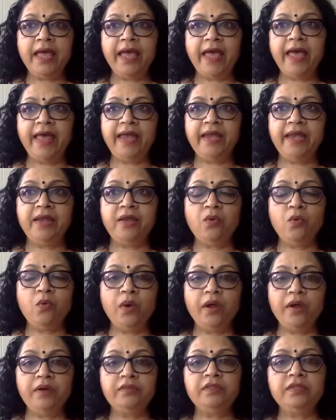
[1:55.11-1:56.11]
And
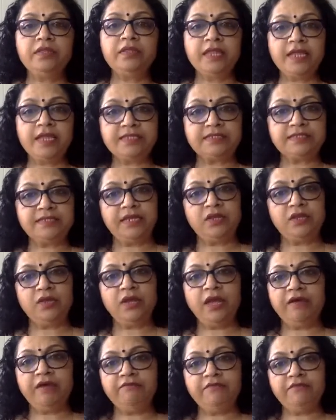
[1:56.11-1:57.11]
one of the things that
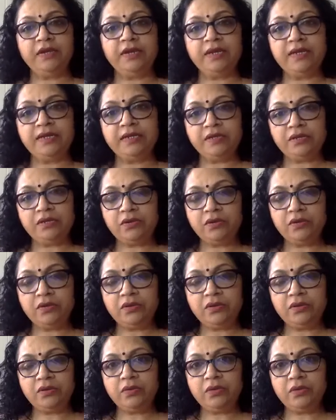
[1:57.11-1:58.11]
you have to learn to
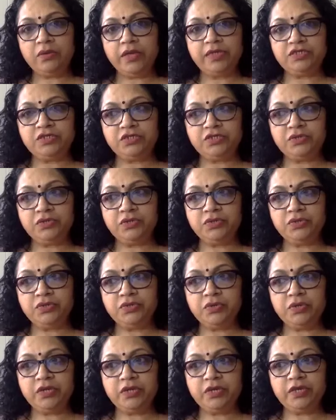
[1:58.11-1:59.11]
do is to
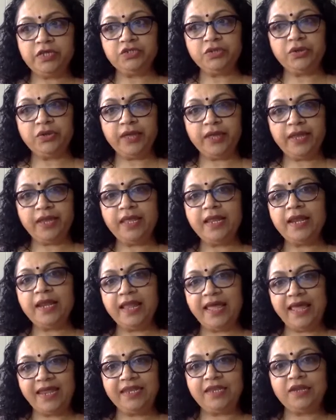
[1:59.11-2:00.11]
really
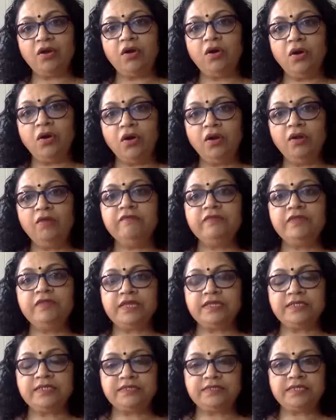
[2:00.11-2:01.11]
let all of
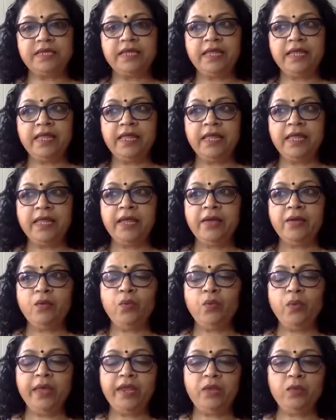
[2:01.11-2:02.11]
these,
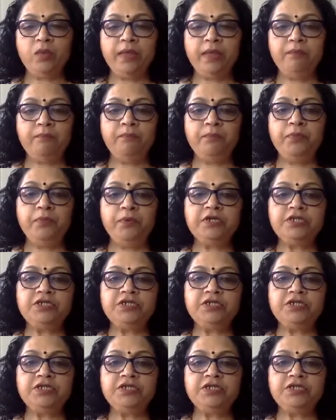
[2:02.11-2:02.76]
when we push